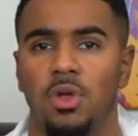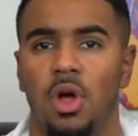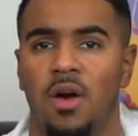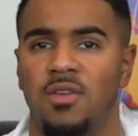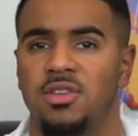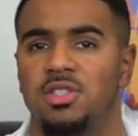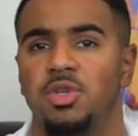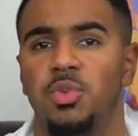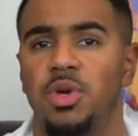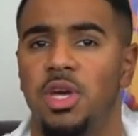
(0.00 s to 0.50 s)
You know,
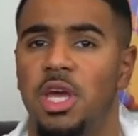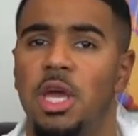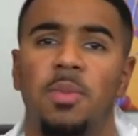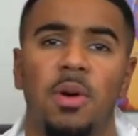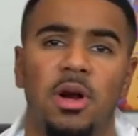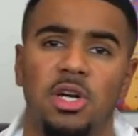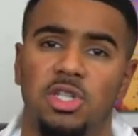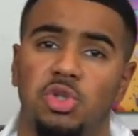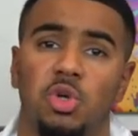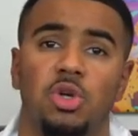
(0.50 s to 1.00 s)
obviously we
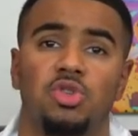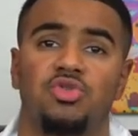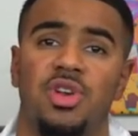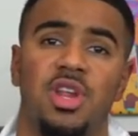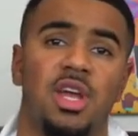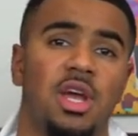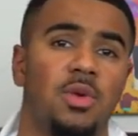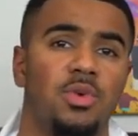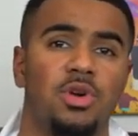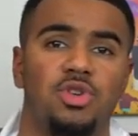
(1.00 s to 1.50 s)
keep our stores
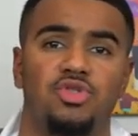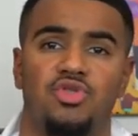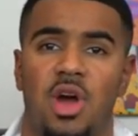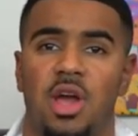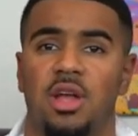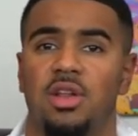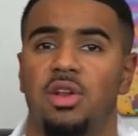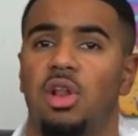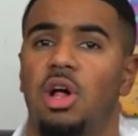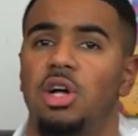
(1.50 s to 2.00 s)
running and we're
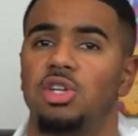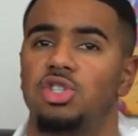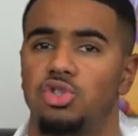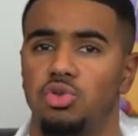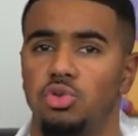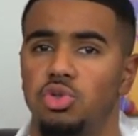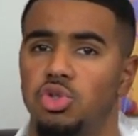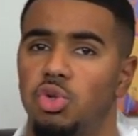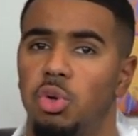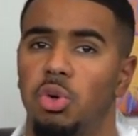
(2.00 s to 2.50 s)
trying to
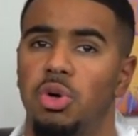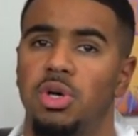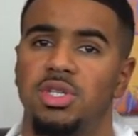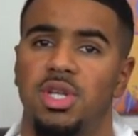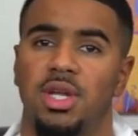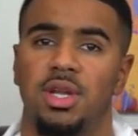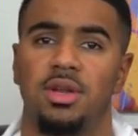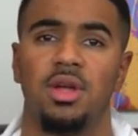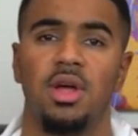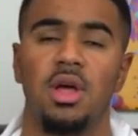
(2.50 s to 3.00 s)
launch new
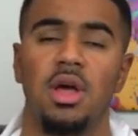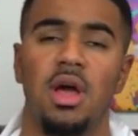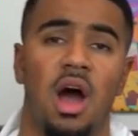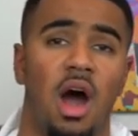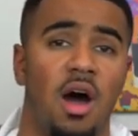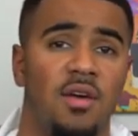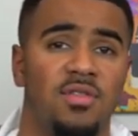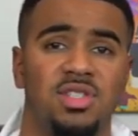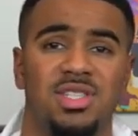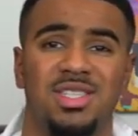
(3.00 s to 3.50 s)
stores and
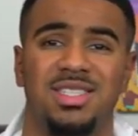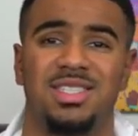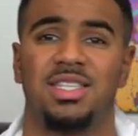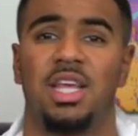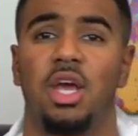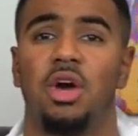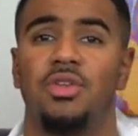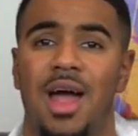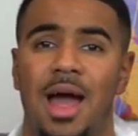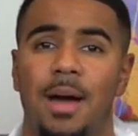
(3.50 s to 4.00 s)
obviously
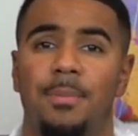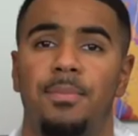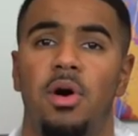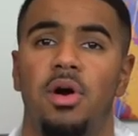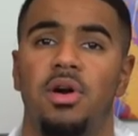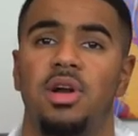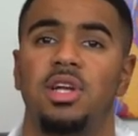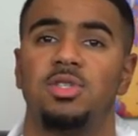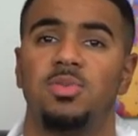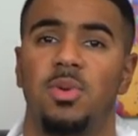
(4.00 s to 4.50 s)
scale that
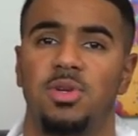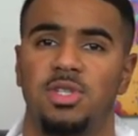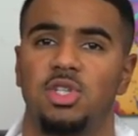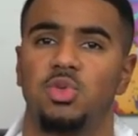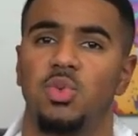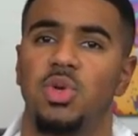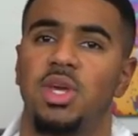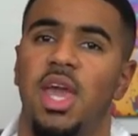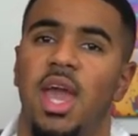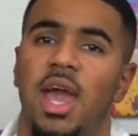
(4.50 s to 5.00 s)
part as much
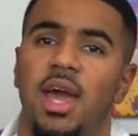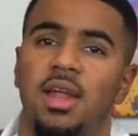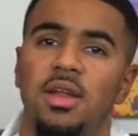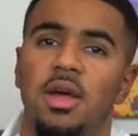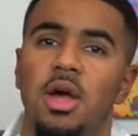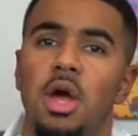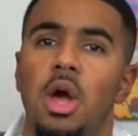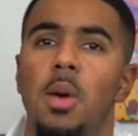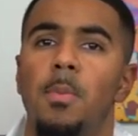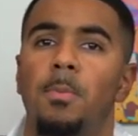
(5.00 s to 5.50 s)
as we can.